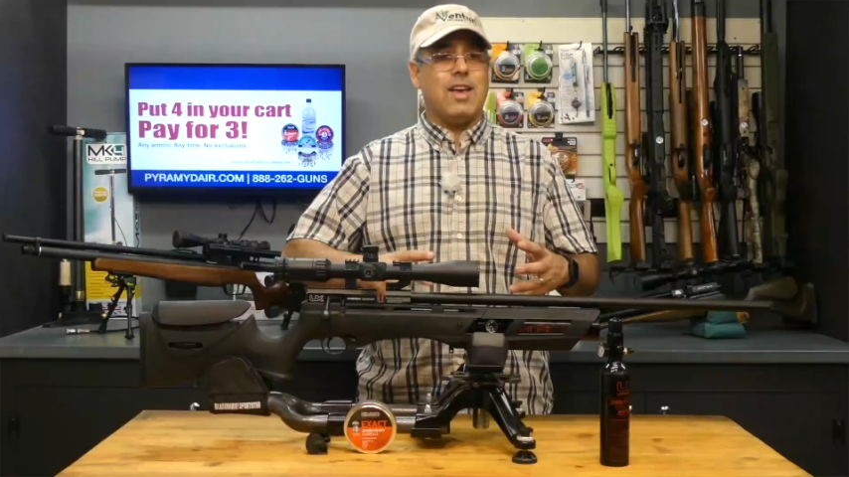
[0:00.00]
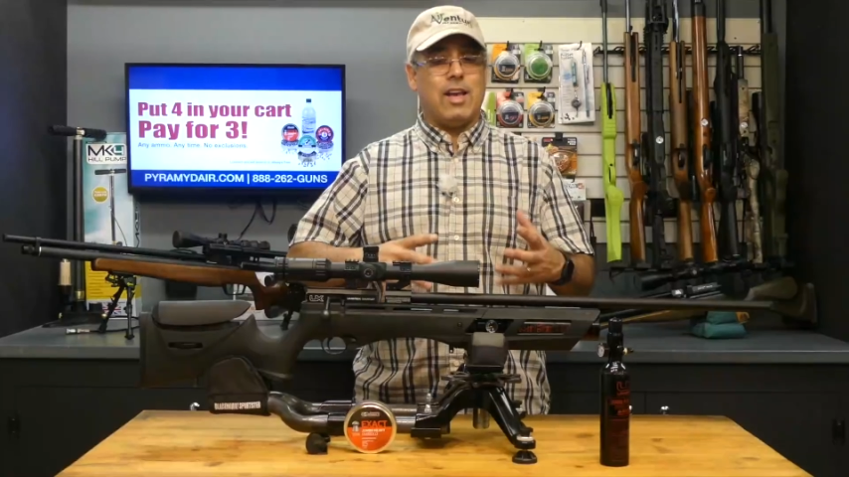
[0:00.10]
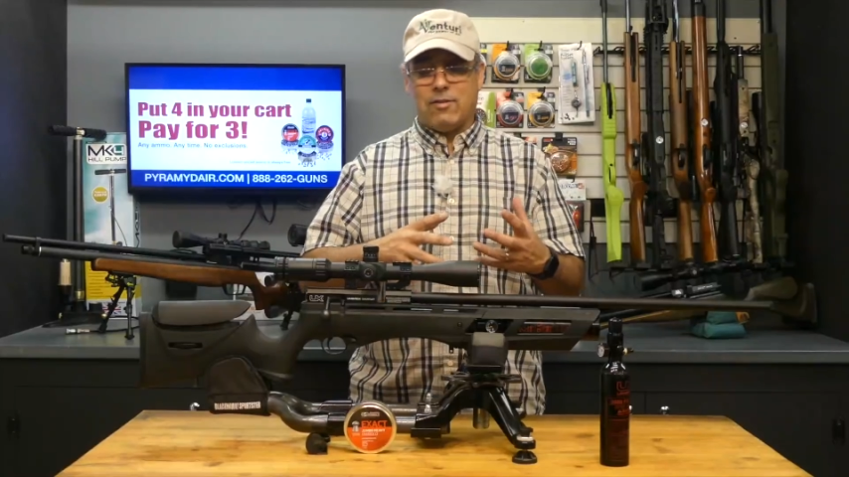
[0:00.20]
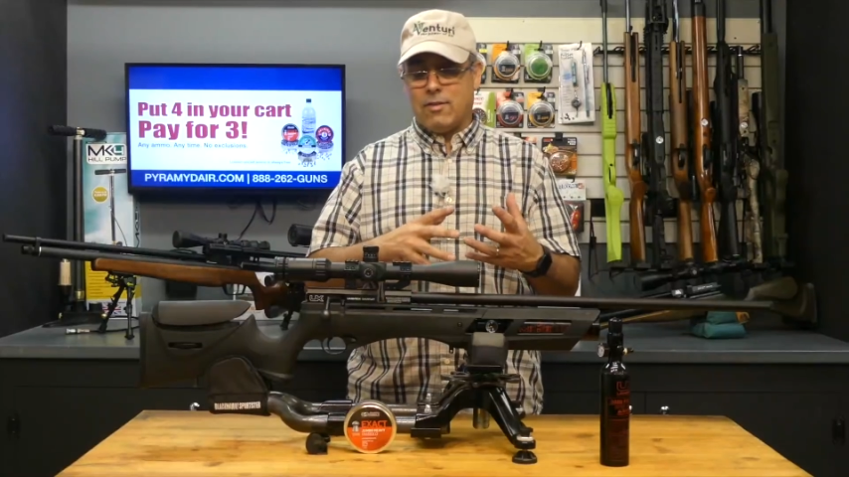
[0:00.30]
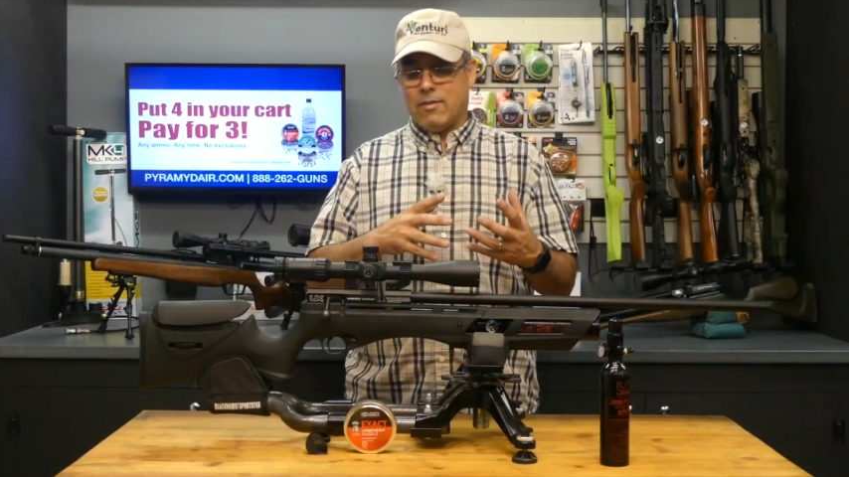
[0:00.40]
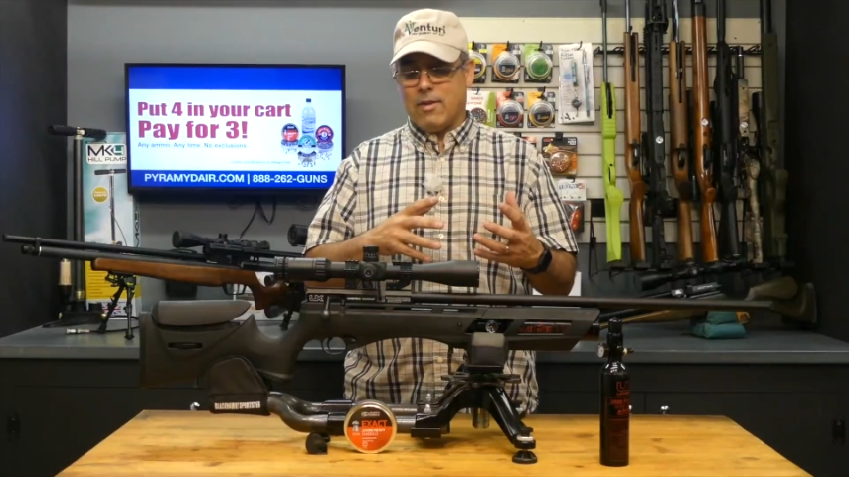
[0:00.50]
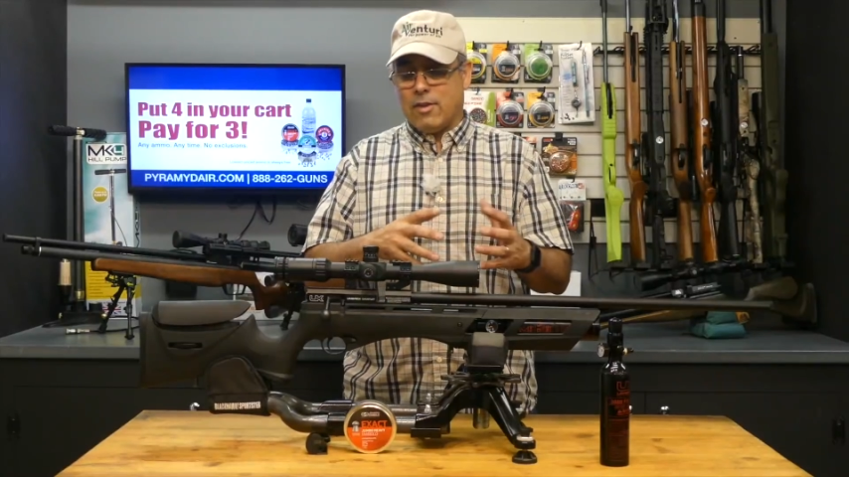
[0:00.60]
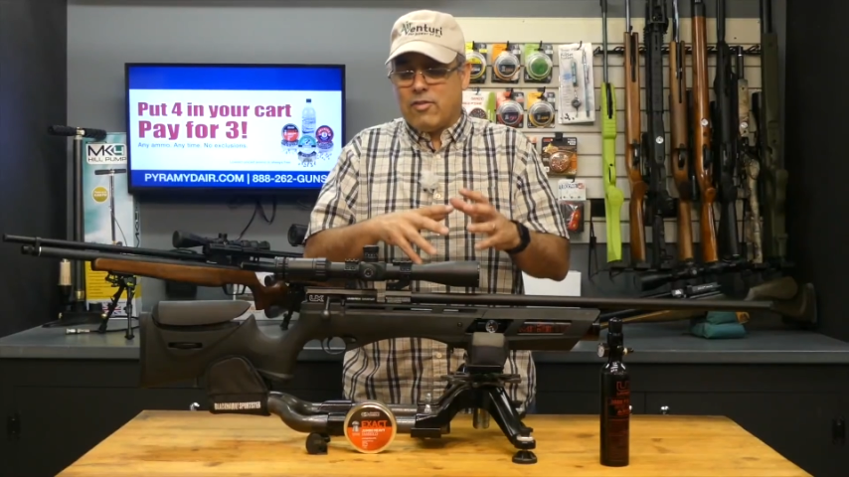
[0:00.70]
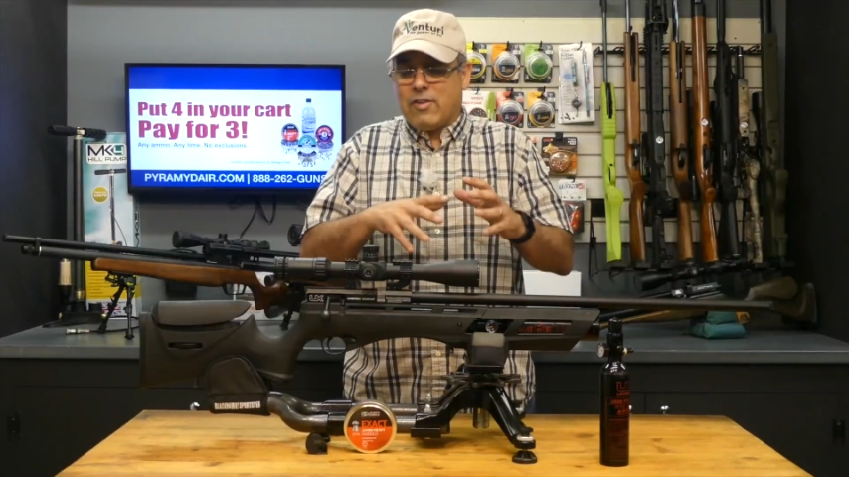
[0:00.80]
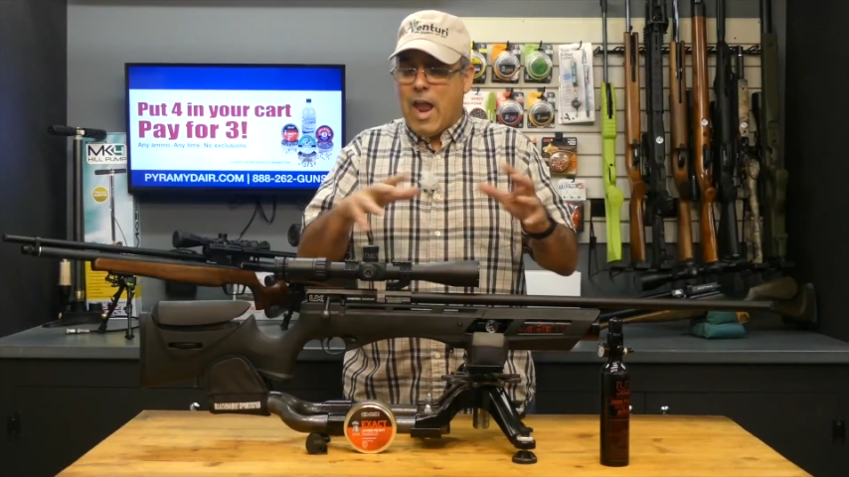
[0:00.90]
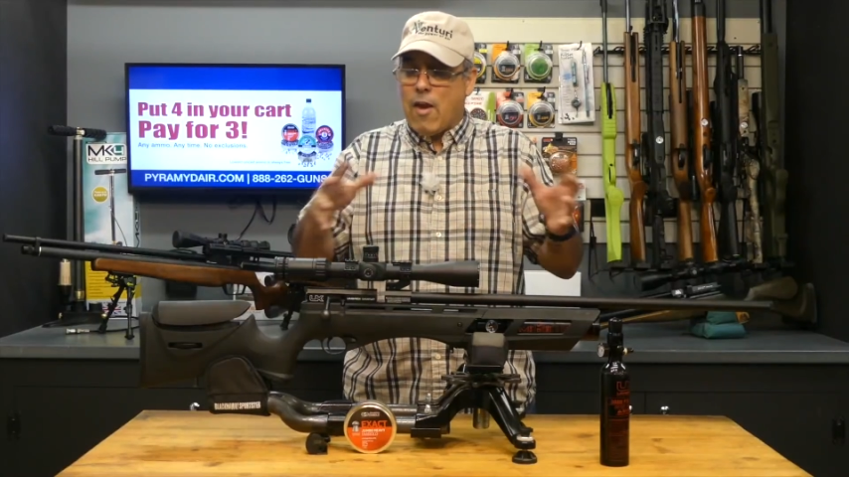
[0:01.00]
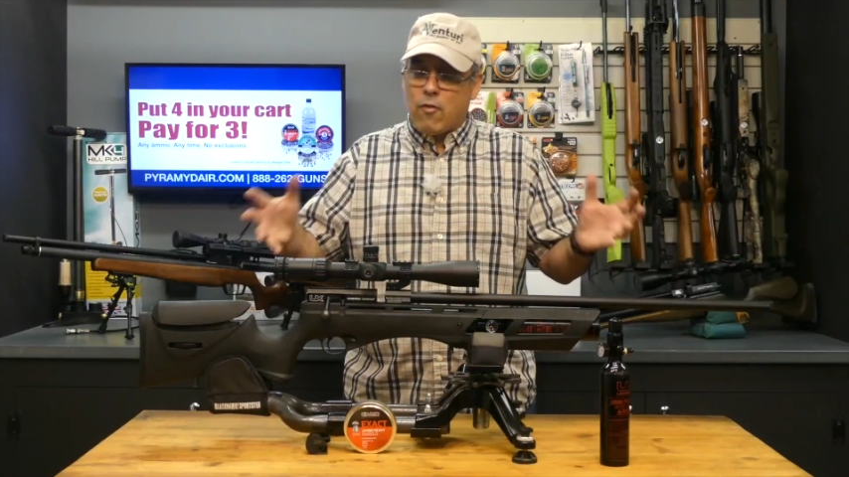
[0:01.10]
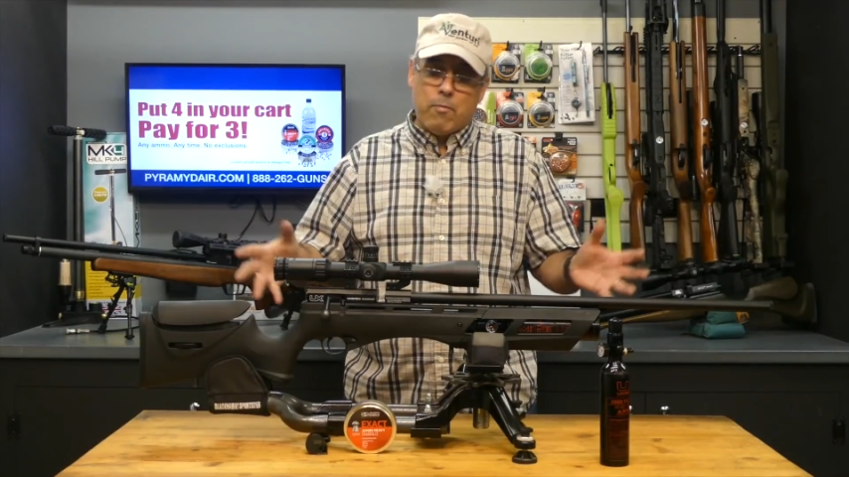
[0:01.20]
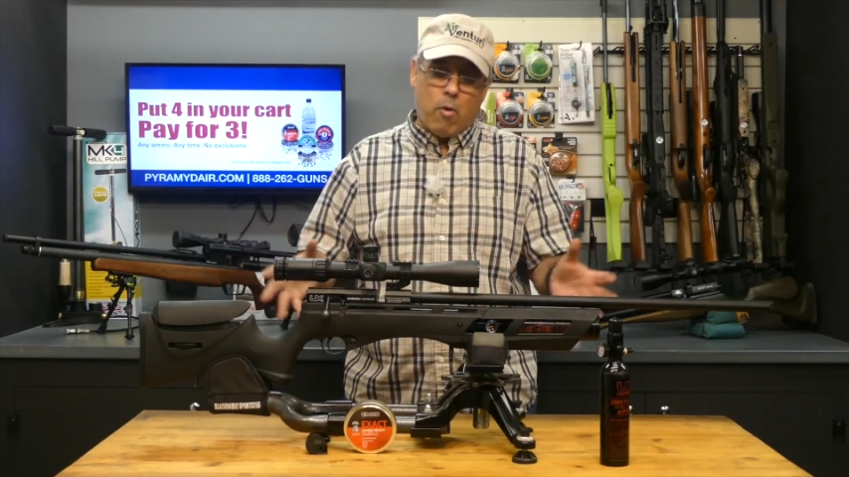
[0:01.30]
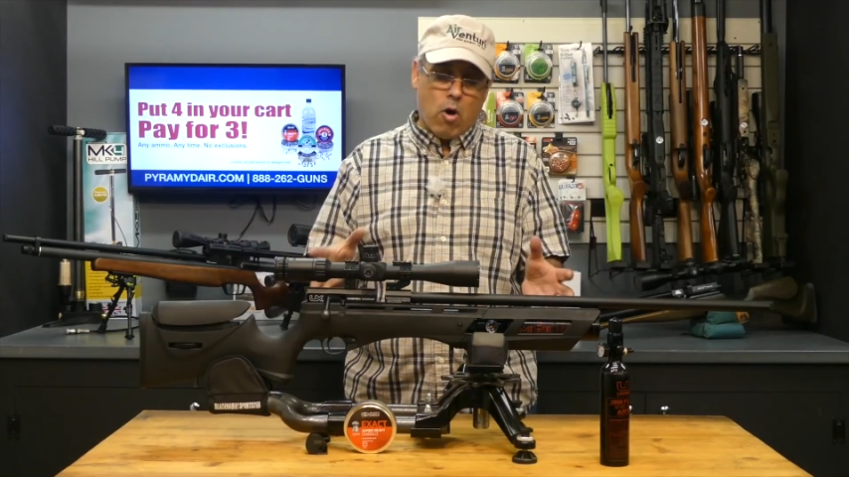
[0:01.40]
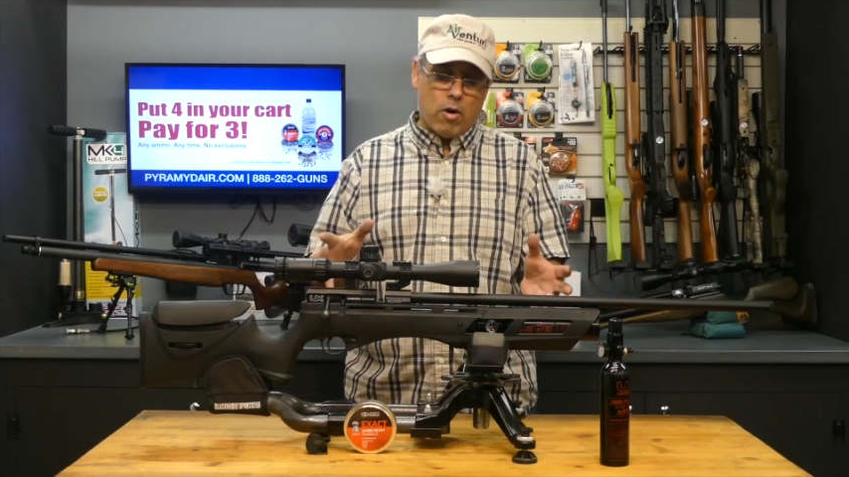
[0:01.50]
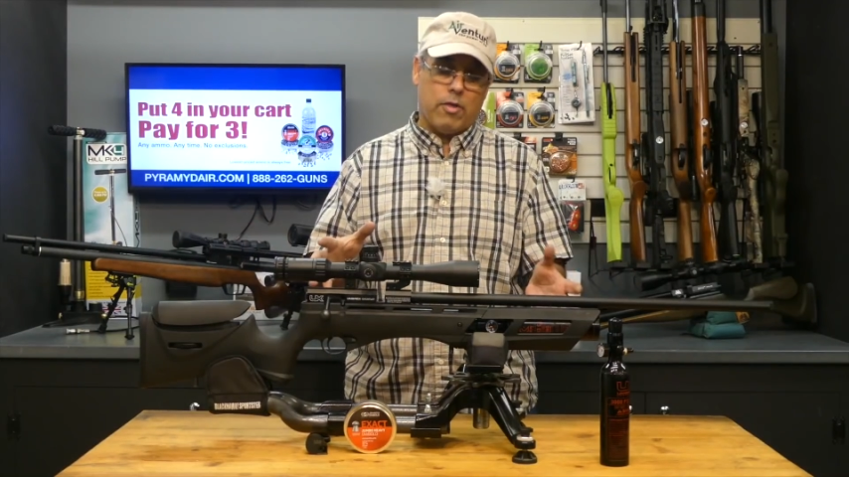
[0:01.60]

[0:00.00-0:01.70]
It's just every part